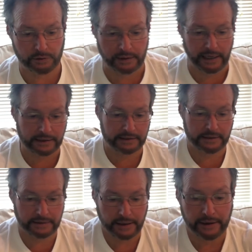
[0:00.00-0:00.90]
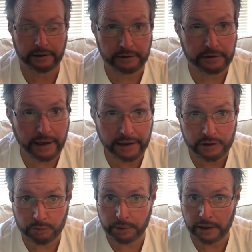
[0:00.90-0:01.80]
God sees anger
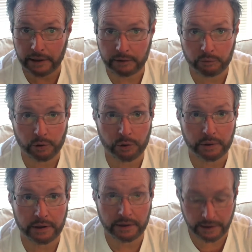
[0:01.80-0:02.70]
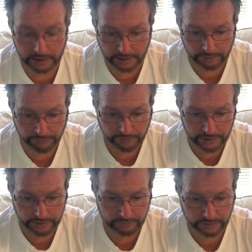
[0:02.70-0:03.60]
as being rooted in
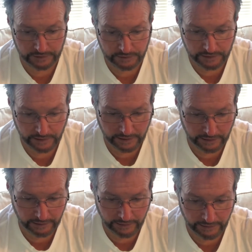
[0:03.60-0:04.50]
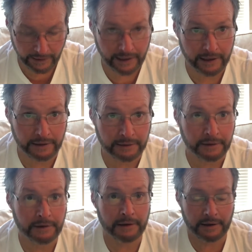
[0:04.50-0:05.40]
unforgiveness. And
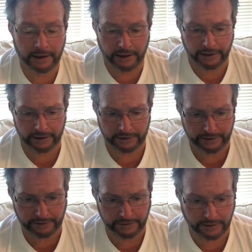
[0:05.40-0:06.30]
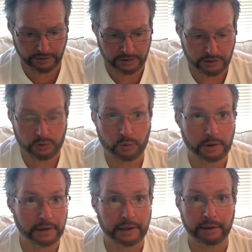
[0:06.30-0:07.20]
this is
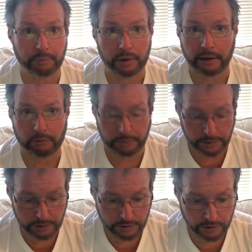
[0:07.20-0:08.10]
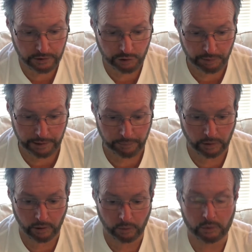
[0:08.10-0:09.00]
really a problem in the church. People
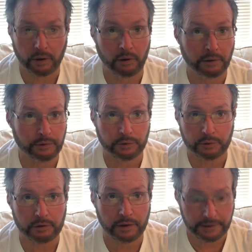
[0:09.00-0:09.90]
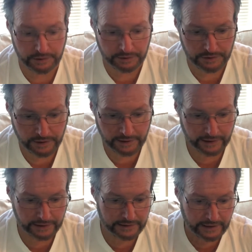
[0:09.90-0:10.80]
hold on to grudges.
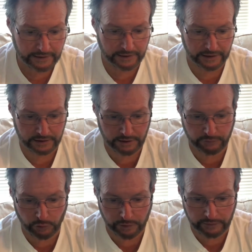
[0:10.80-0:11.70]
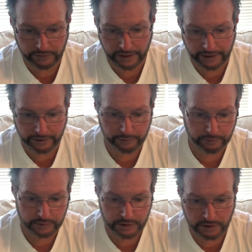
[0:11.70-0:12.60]
He said this, "If you're even angry
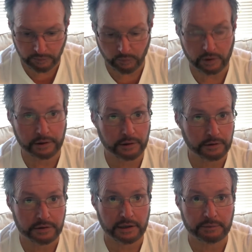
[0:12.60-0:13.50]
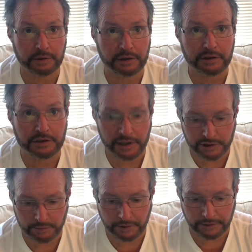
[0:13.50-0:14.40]
with someone, you're subject to
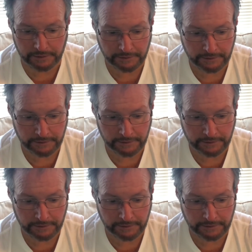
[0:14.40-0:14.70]
judgment."